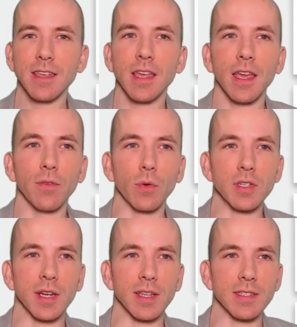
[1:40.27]
if you want
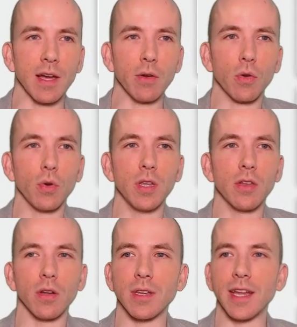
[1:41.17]
to check this out,
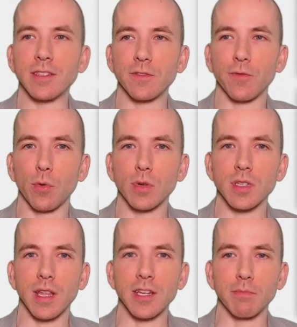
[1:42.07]
coin.dance forward
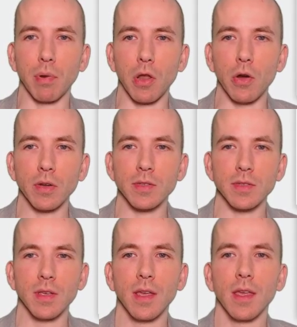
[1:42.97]
slash
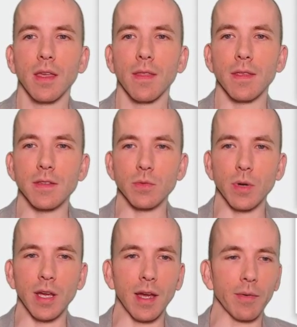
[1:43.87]
blocks. This is
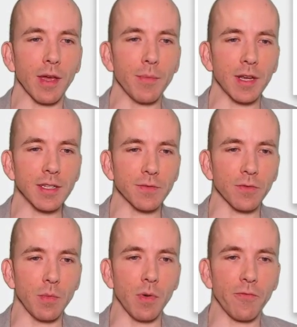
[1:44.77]
where I'm getting my data
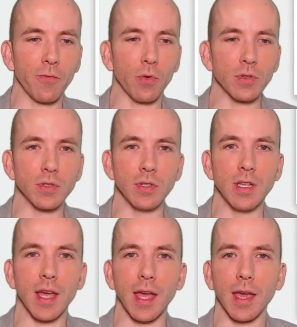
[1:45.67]
from for
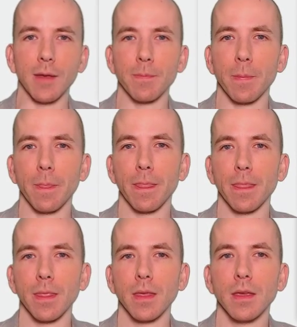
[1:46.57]
today.
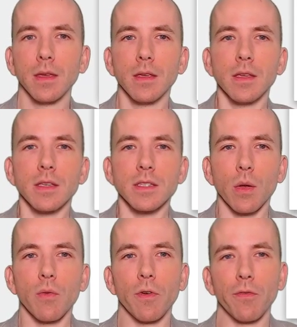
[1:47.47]
So
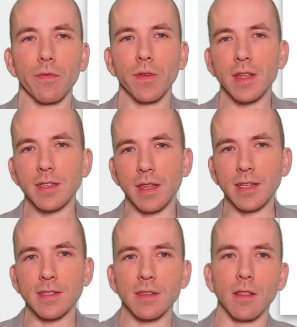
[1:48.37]
if we refer to
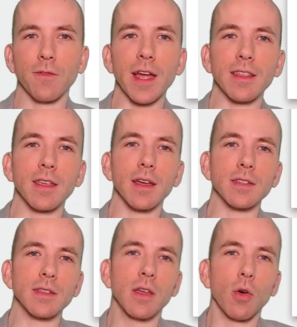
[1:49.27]
this, the fact
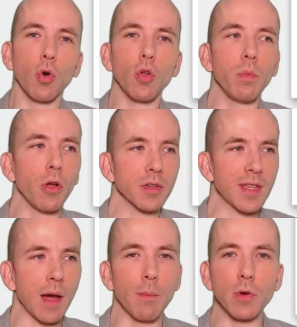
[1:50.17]
that all blocks
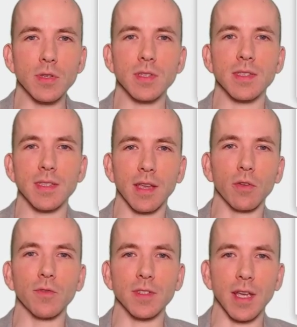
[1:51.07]
now must
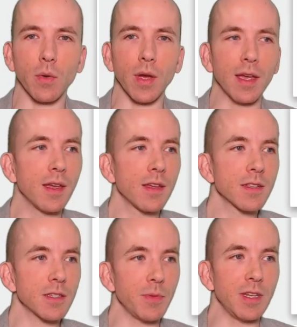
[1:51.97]
signal for SegWit
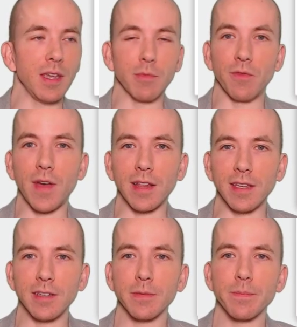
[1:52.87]
to be deemed valid